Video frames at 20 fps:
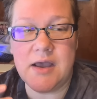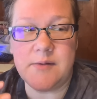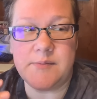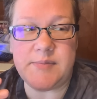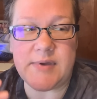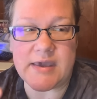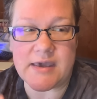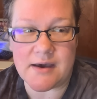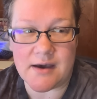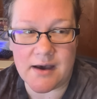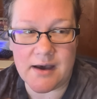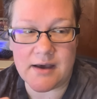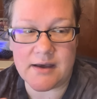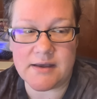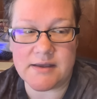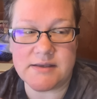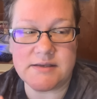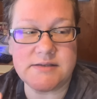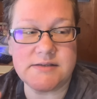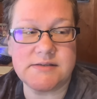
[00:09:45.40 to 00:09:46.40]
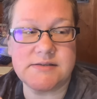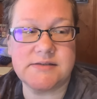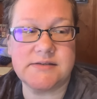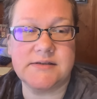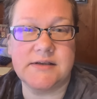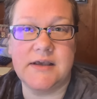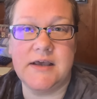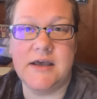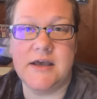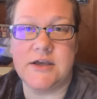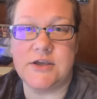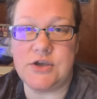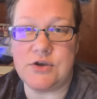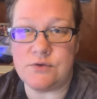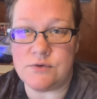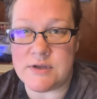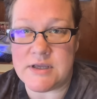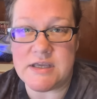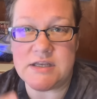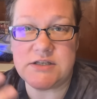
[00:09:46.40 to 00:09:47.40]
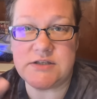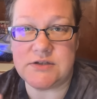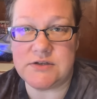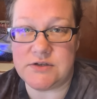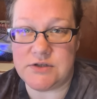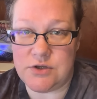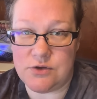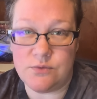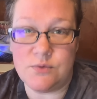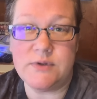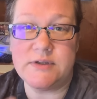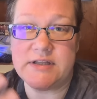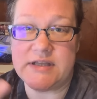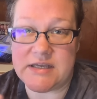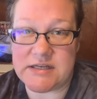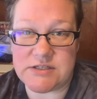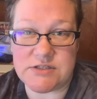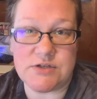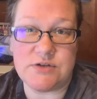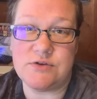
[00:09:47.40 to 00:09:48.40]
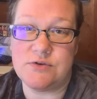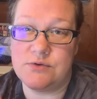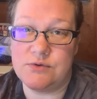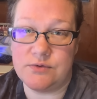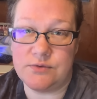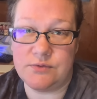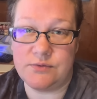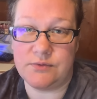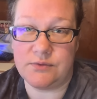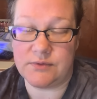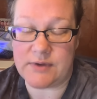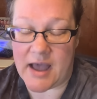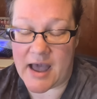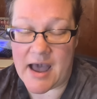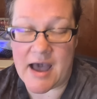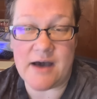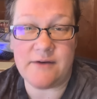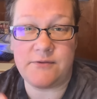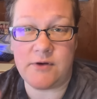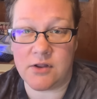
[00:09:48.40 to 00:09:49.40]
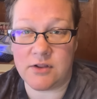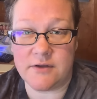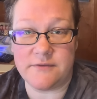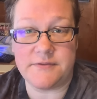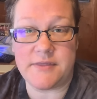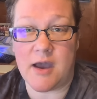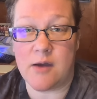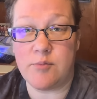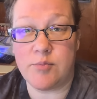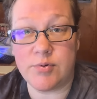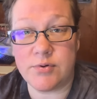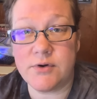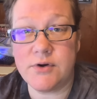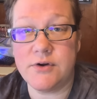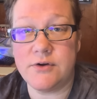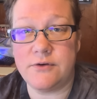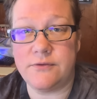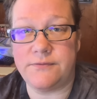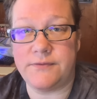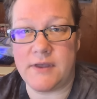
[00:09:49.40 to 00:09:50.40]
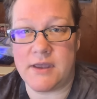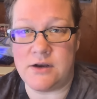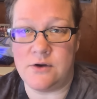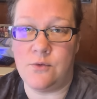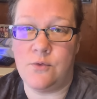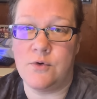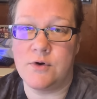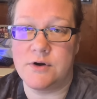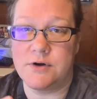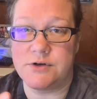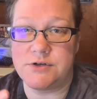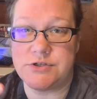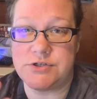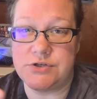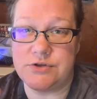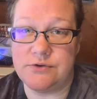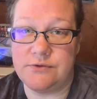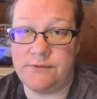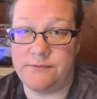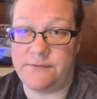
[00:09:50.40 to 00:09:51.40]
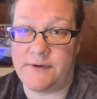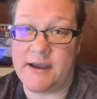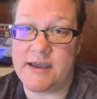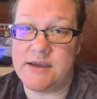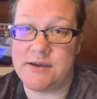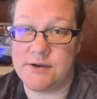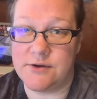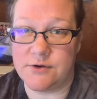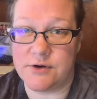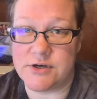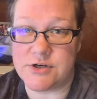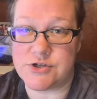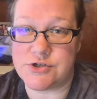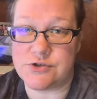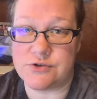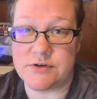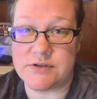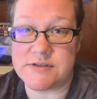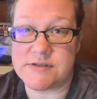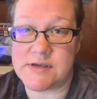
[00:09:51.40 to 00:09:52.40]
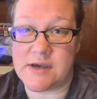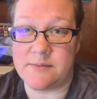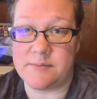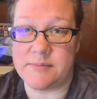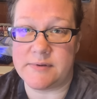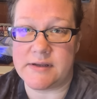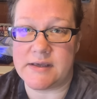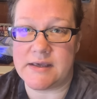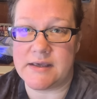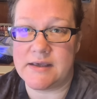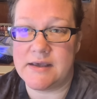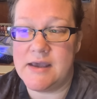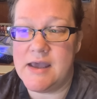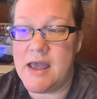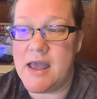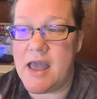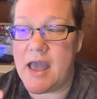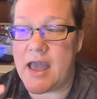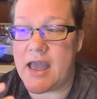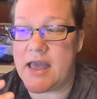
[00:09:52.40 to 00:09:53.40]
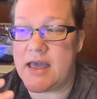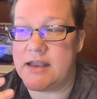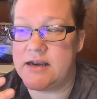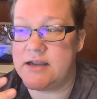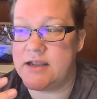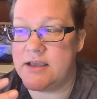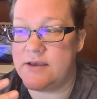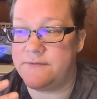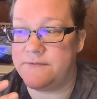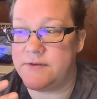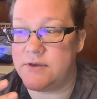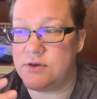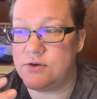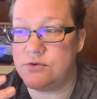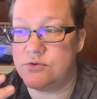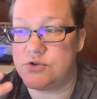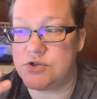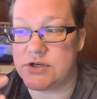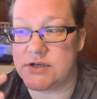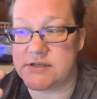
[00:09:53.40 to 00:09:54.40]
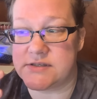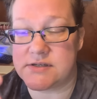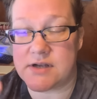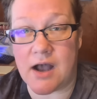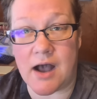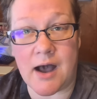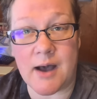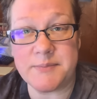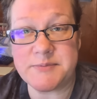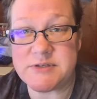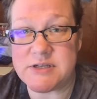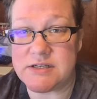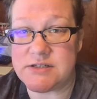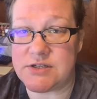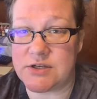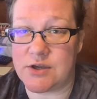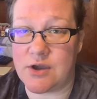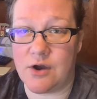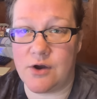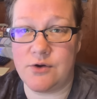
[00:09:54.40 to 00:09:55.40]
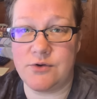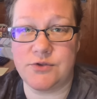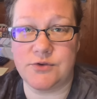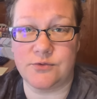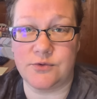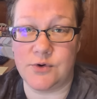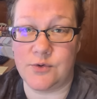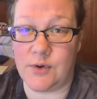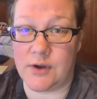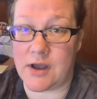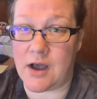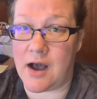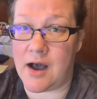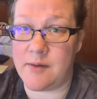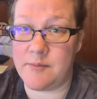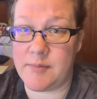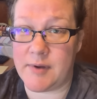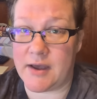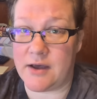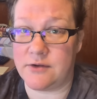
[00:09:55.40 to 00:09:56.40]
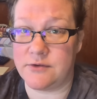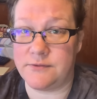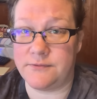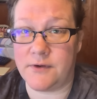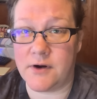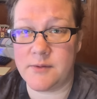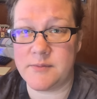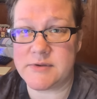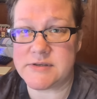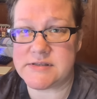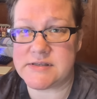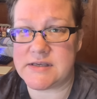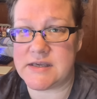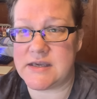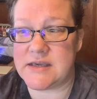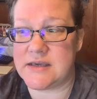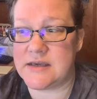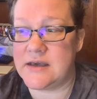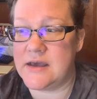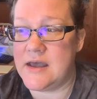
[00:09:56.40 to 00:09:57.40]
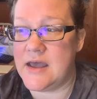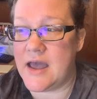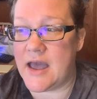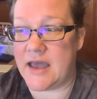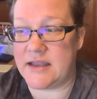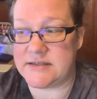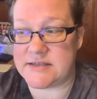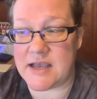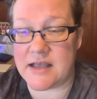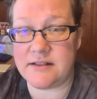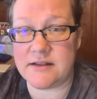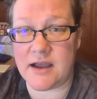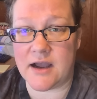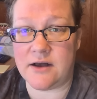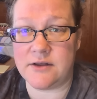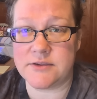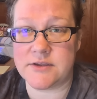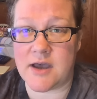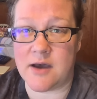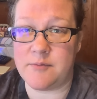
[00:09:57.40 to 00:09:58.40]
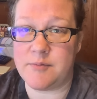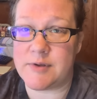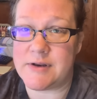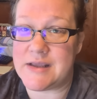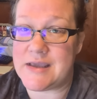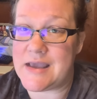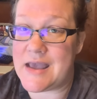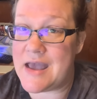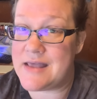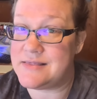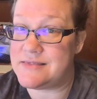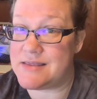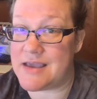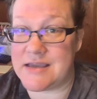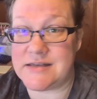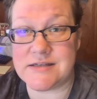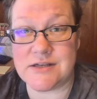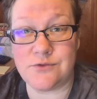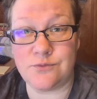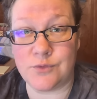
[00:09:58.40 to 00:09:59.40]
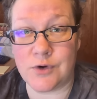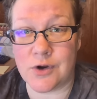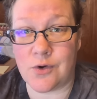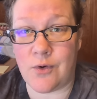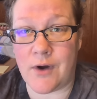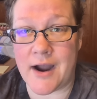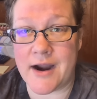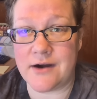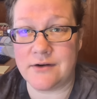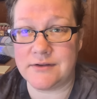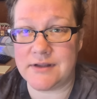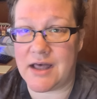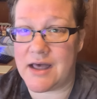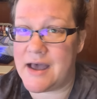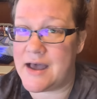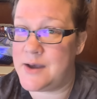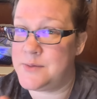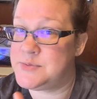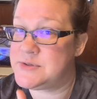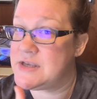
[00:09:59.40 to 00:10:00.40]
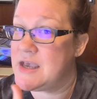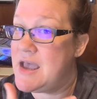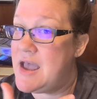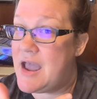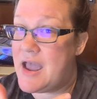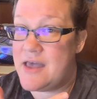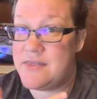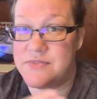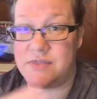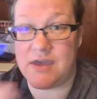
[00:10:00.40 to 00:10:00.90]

because you will need to have all of that proof in order to fight your insurance company. And if you just opted to go through a compound pharmacy and telehealth company and they didn't require labs and